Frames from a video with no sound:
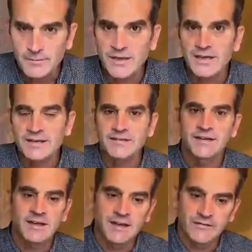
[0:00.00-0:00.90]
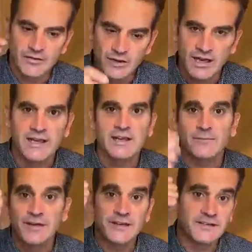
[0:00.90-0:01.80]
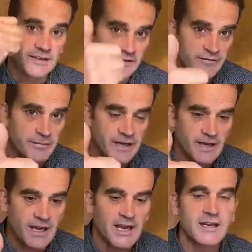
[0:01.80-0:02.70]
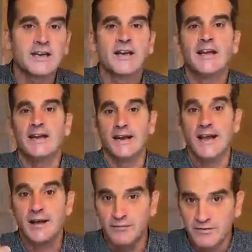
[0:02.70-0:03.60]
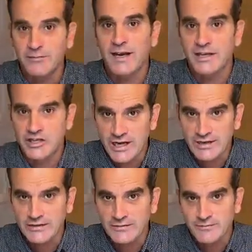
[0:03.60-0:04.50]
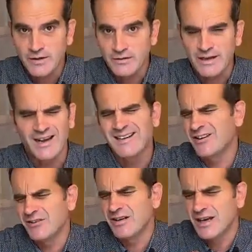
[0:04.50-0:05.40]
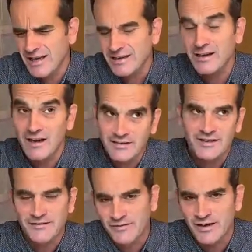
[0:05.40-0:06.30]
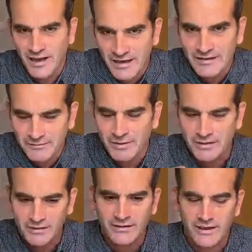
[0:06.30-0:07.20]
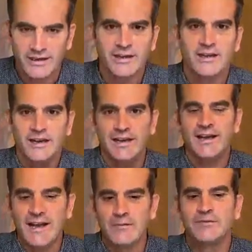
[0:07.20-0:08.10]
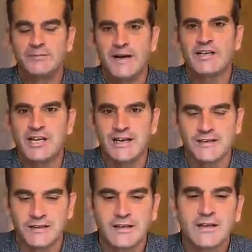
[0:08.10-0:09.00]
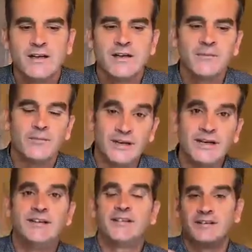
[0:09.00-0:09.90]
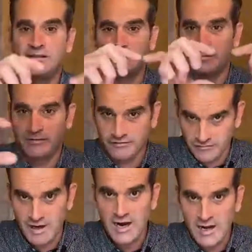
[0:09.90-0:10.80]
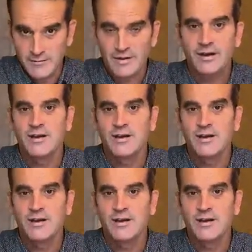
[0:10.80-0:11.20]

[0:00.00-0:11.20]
Please, if you like it, please give me a like. It helps my channel. Okay, I don't like asking for likes, but okay, it helps my channel. Please subscribe.